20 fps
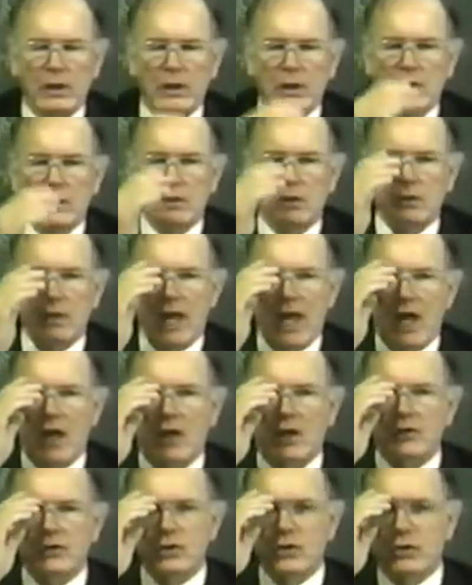Now,
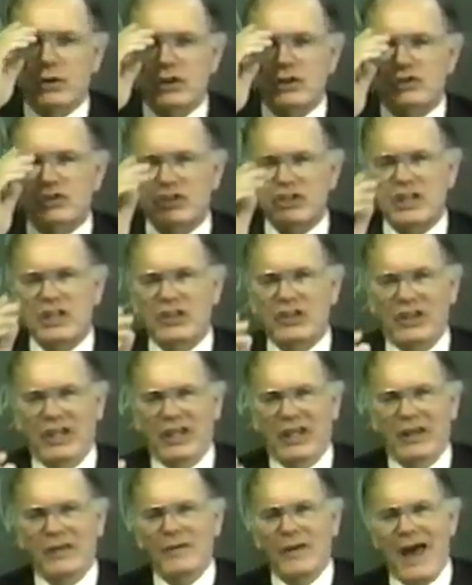you can see
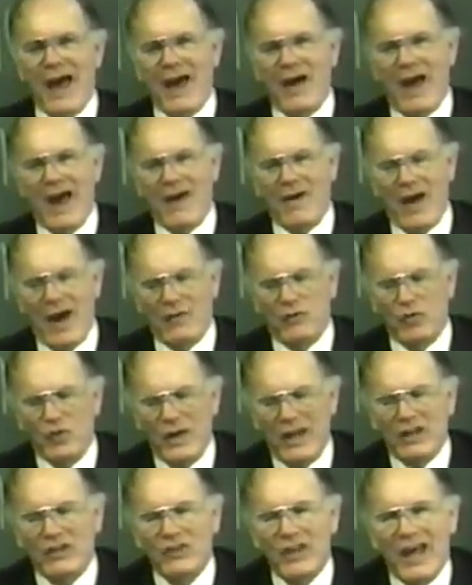then, I, have
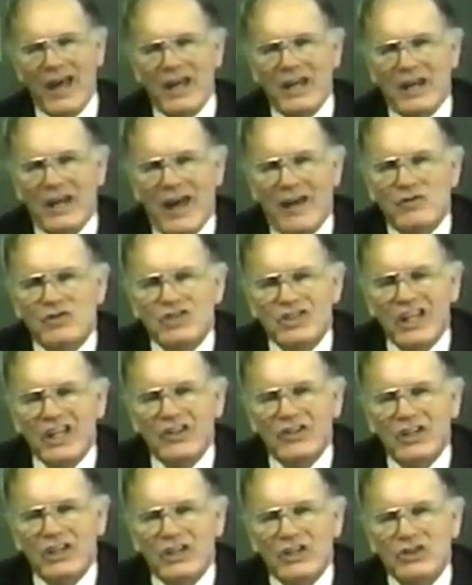read that and I've said
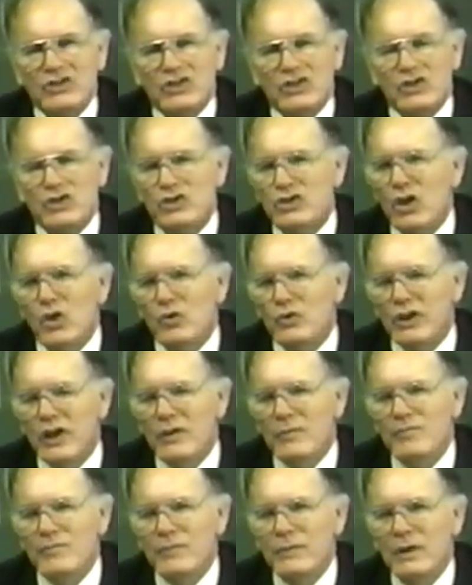this to show you,
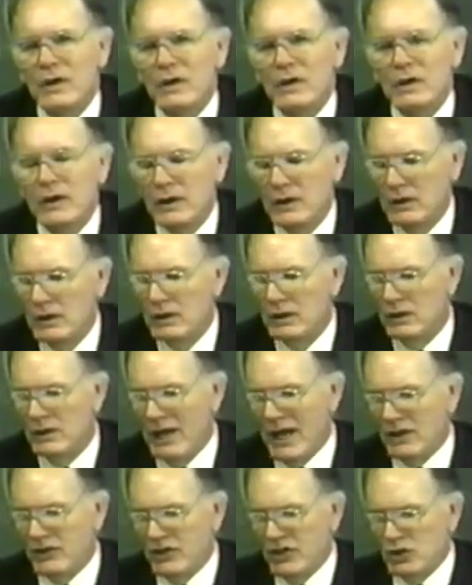
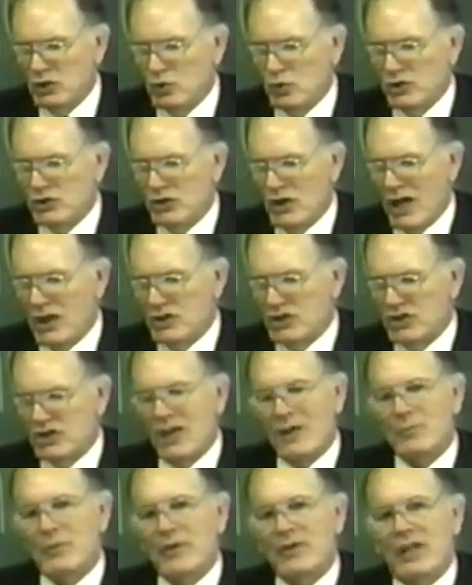that this was not
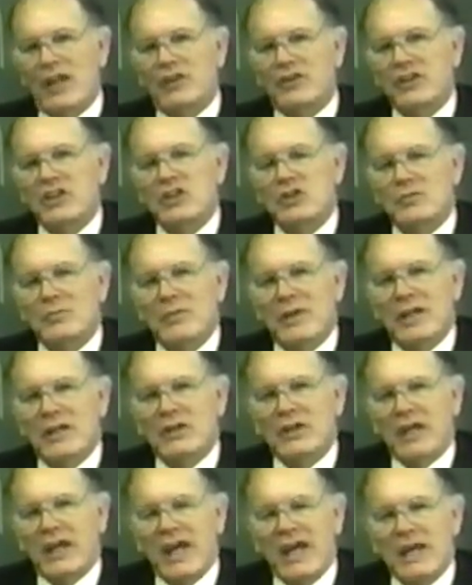something that these men
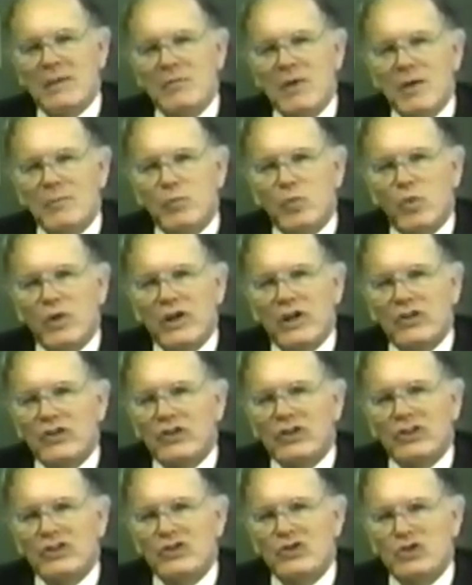came up with
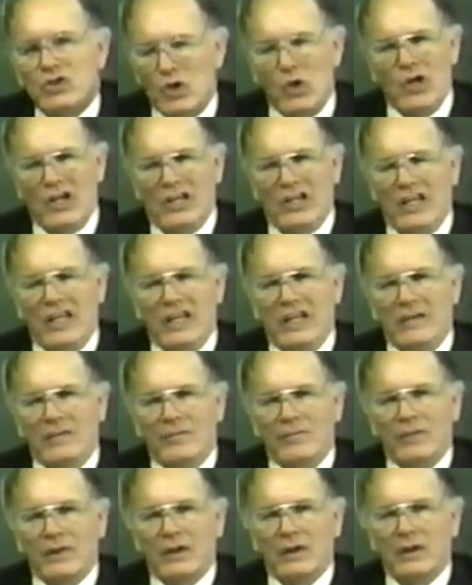conjointly.
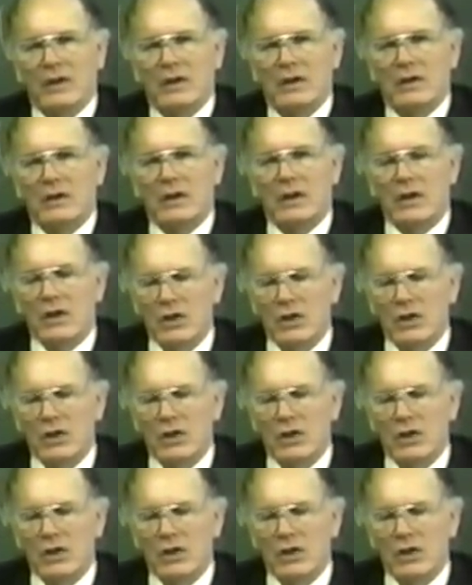In other